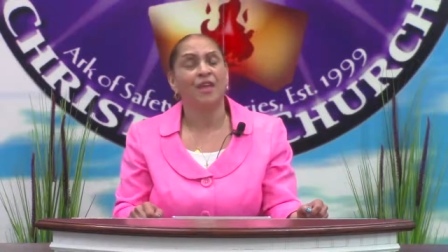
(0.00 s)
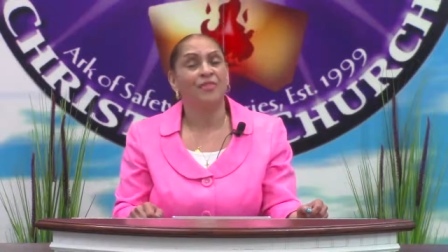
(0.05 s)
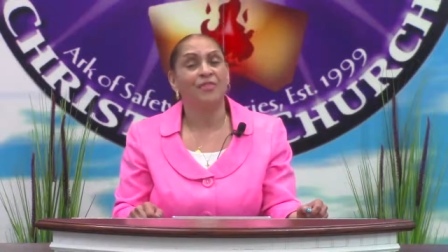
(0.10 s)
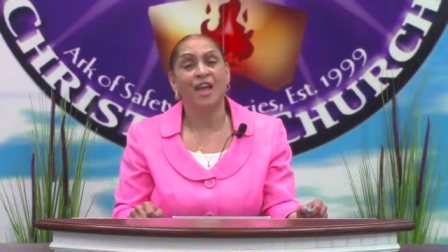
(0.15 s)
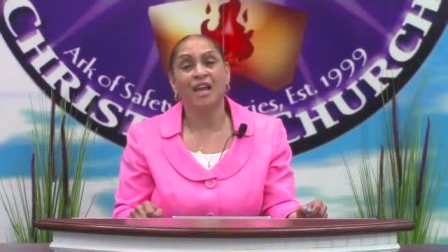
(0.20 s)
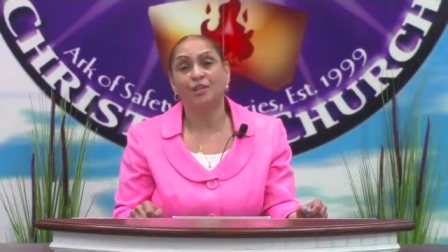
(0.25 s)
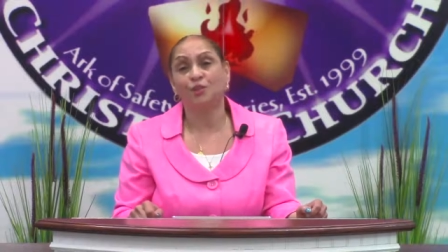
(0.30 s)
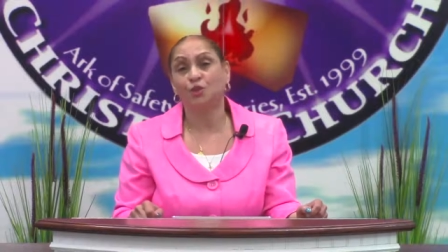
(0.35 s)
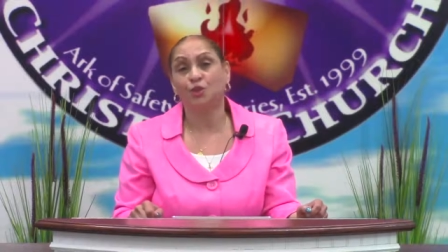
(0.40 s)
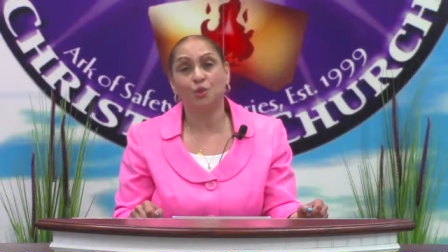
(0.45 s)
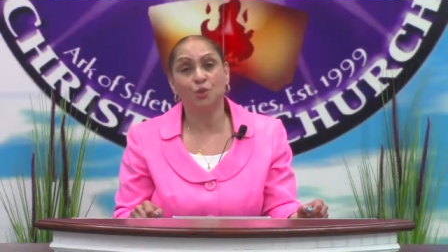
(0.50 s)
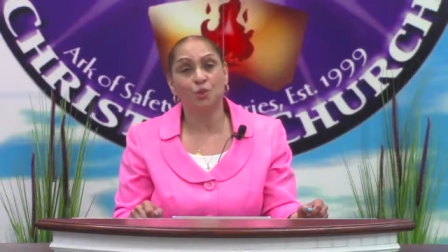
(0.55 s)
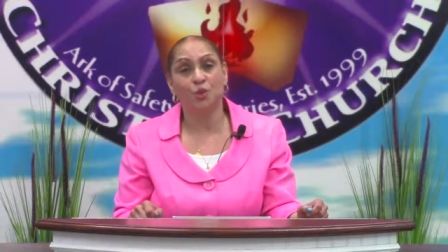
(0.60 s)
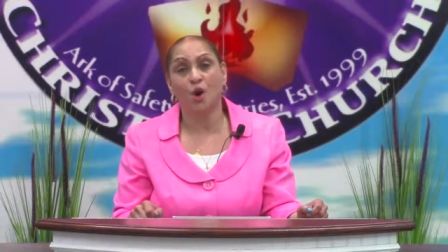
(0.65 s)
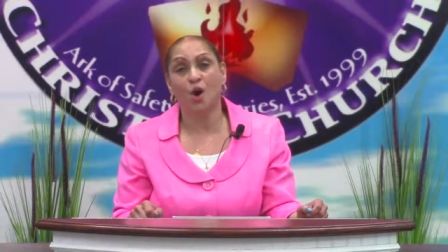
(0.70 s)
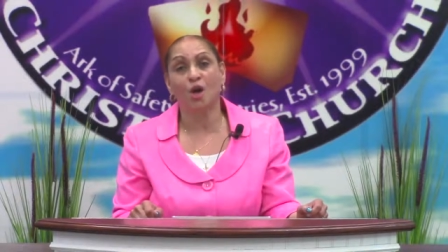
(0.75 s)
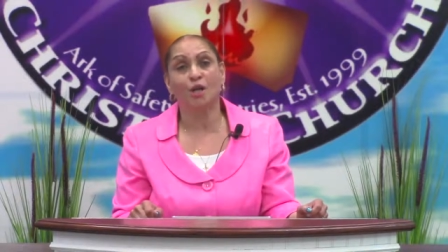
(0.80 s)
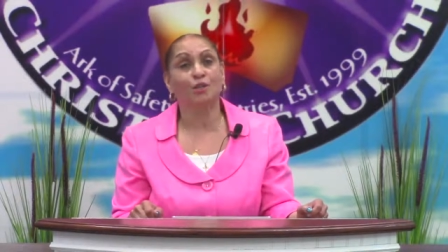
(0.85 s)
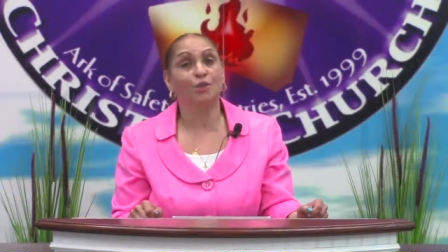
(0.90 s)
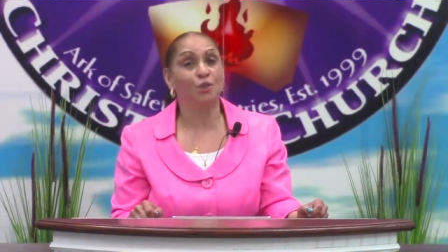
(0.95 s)
that you
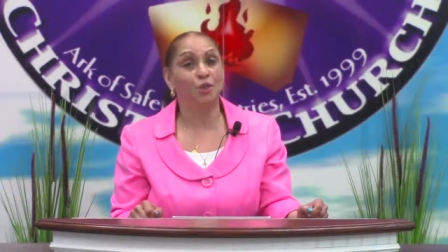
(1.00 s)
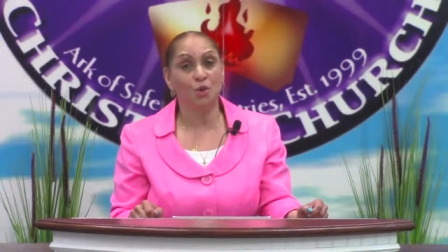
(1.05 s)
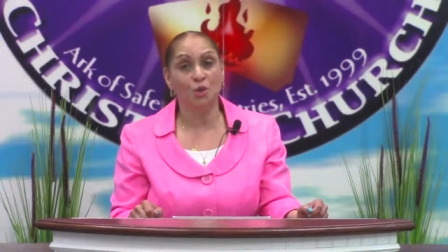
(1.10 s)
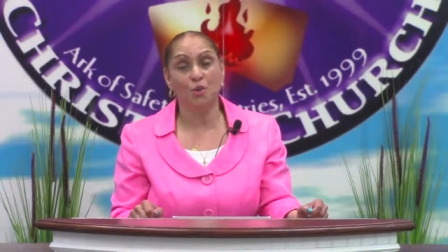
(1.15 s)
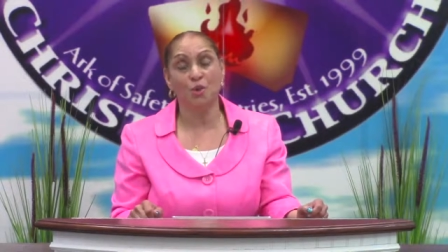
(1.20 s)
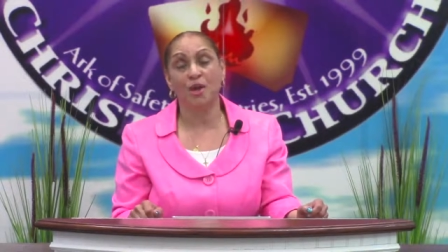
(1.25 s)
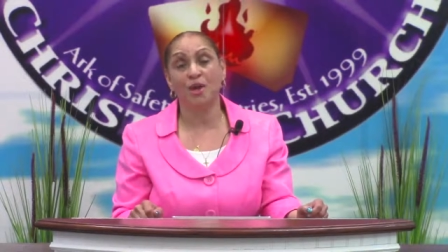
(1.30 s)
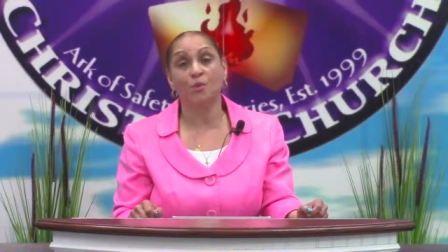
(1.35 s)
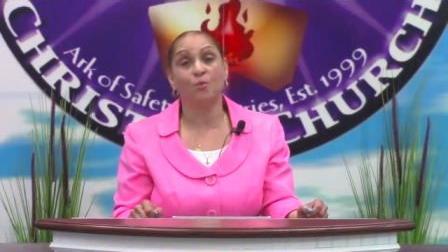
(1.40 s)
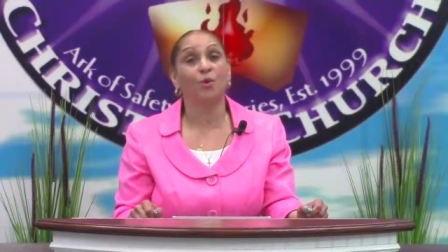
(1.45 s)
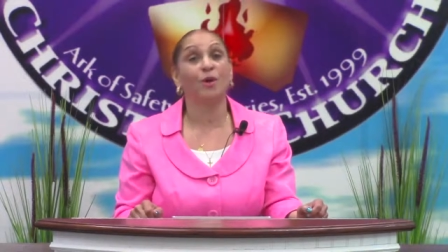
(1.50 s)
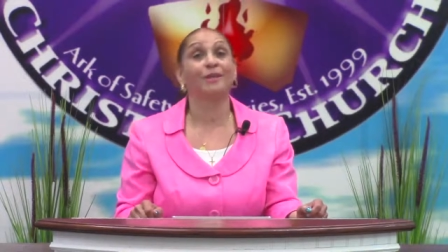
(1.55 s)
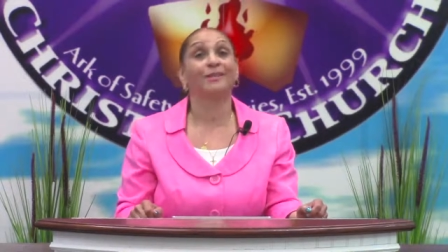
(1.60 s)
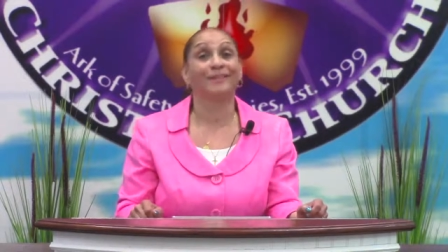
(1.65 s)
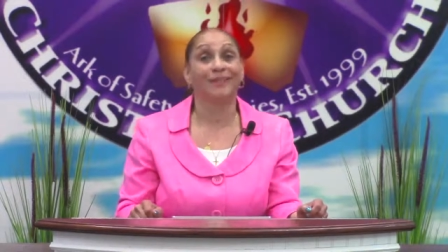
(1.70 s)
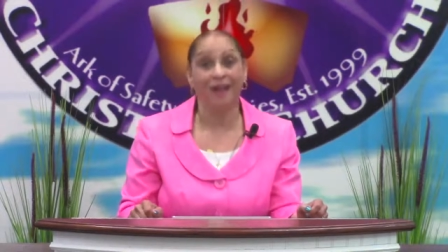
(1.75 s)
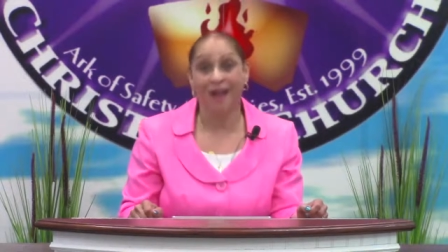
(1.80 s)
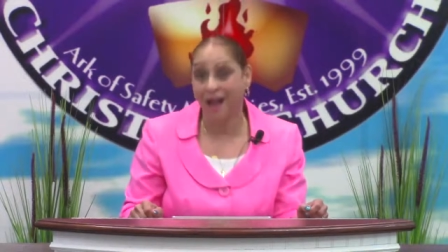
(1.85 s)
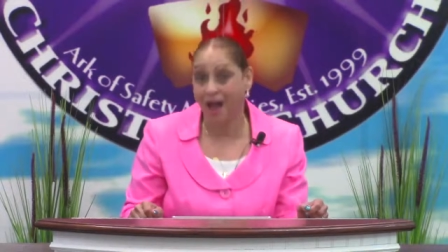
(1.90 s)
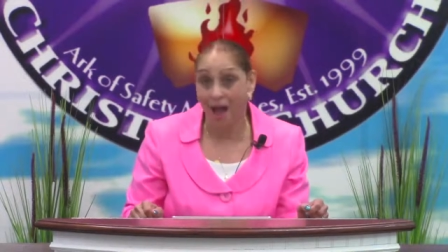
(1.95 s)
are doing
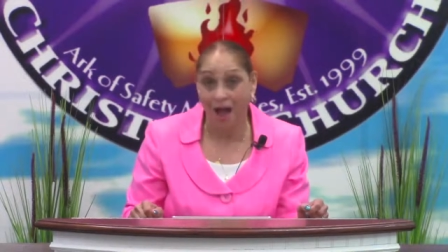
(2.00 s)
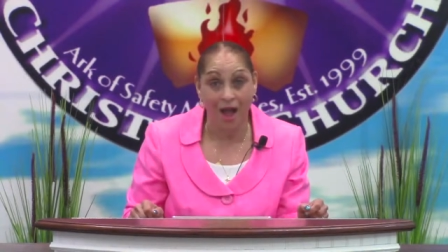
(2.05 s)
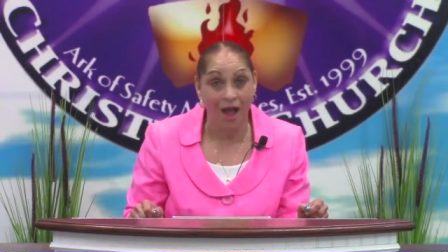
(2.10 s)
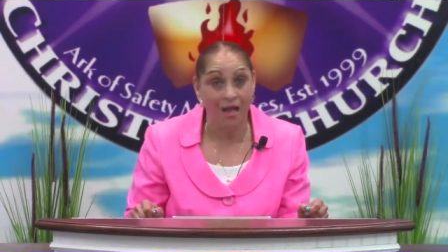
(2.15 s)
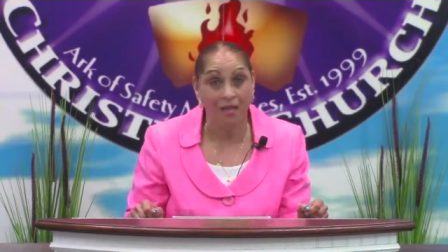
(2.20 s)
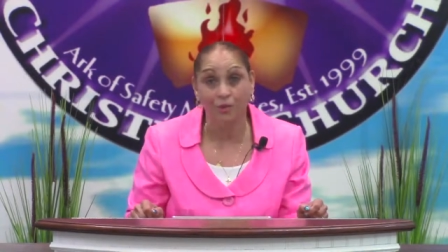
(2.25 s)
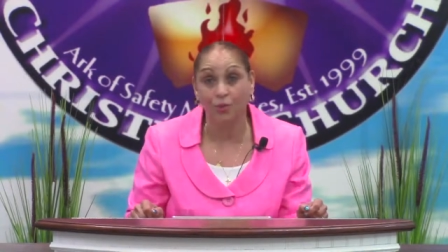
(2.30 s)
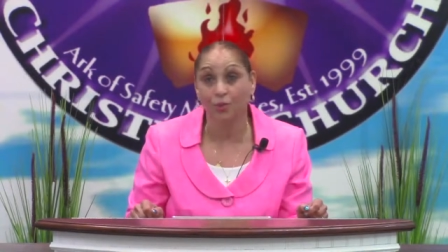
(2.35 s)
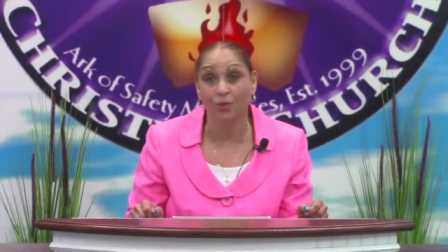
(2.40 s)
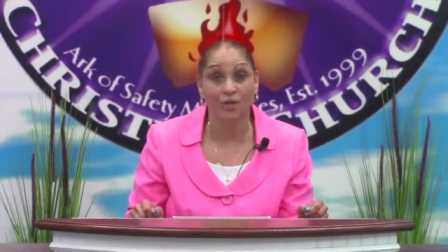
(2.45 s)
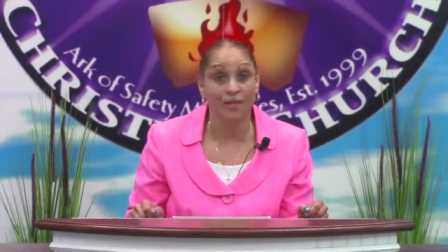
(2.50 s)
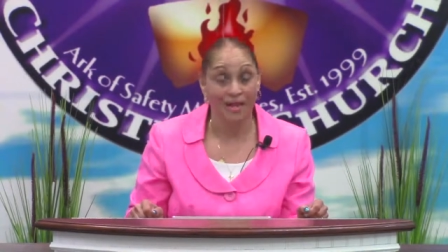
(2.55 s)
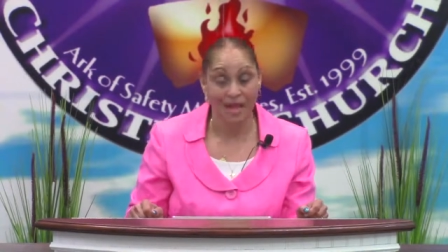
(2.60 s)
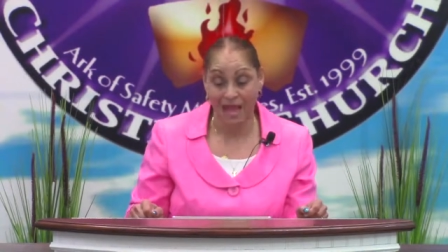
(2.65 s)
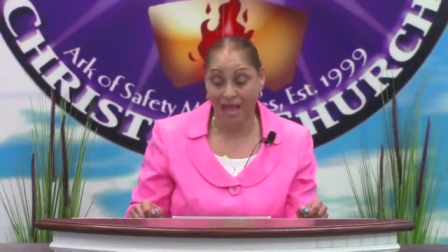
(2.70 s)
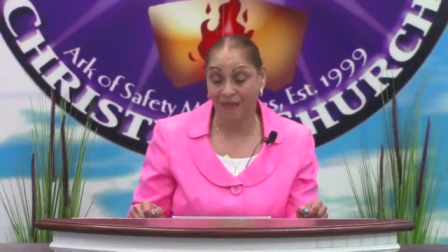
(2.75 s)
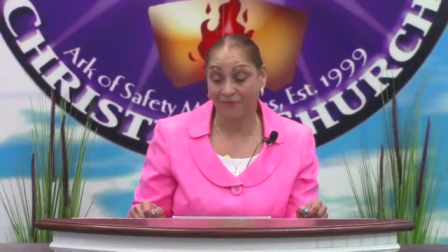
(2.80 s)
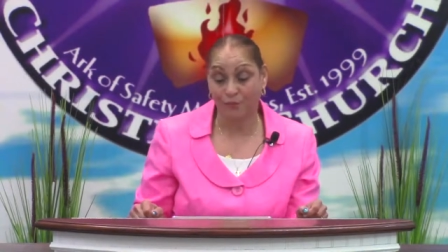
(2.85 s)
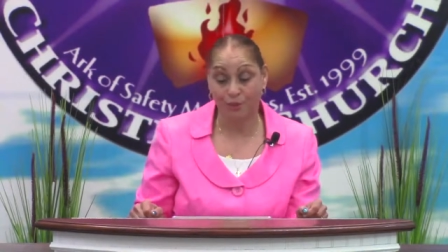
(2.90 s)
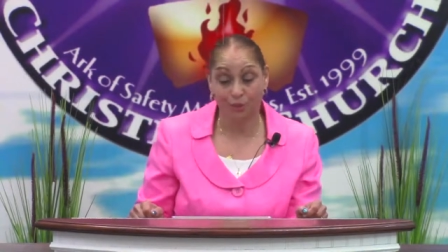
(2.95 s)
what God would
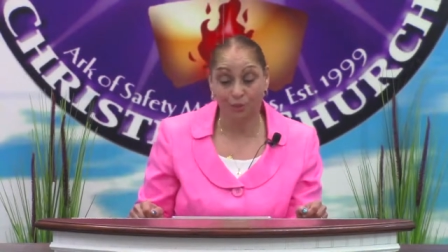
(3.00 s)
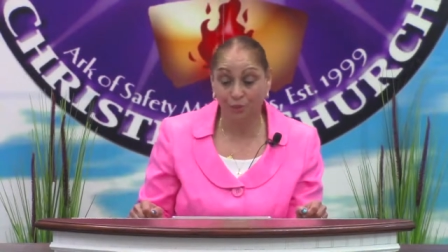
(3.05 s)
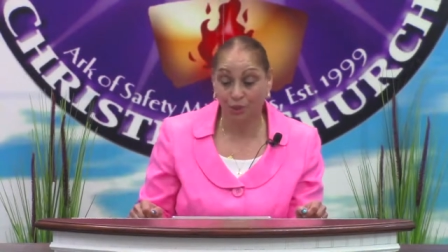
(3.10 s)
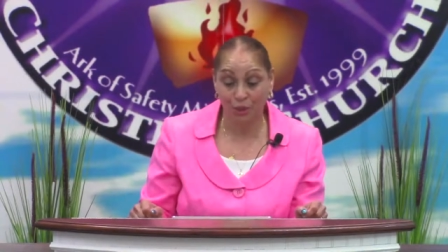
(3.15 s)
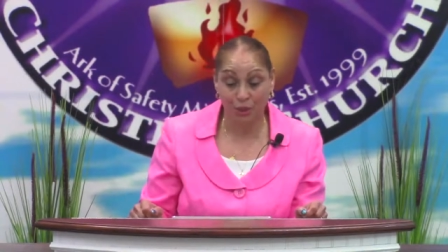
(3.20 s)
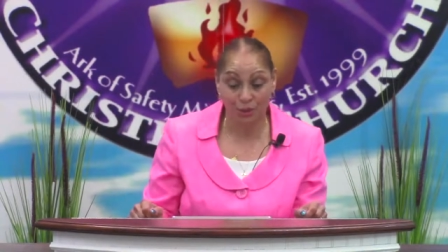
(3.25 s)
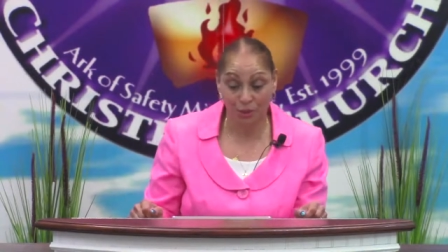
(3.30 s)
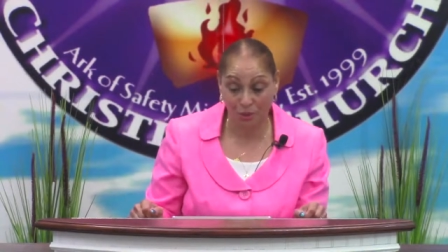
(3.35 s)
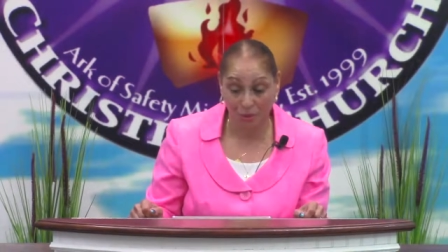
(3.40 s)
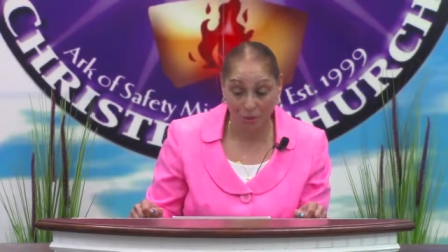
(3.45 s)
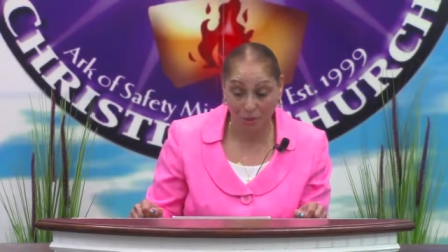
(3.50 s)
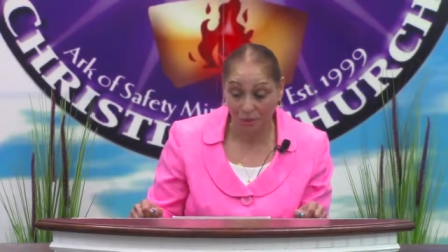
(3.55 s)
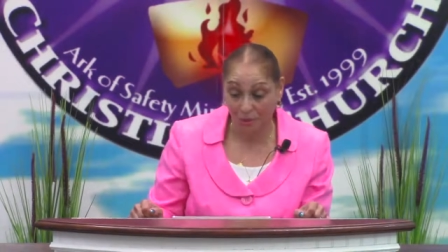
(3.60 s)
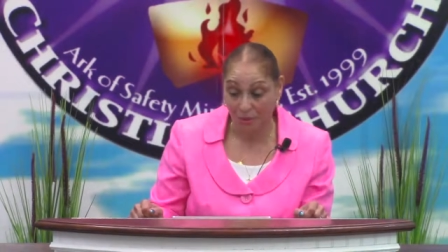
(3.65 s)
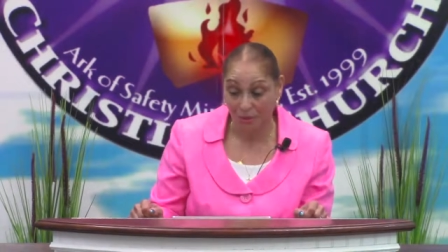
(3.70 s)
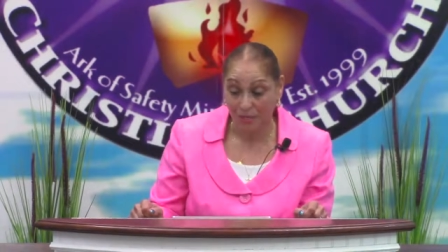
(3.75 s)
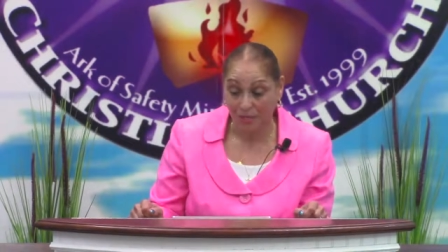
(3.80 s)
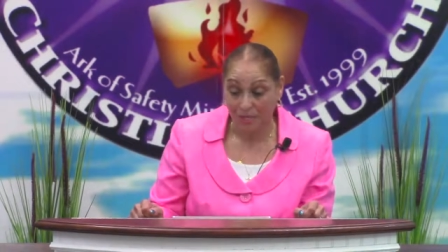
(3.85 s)
have you to do.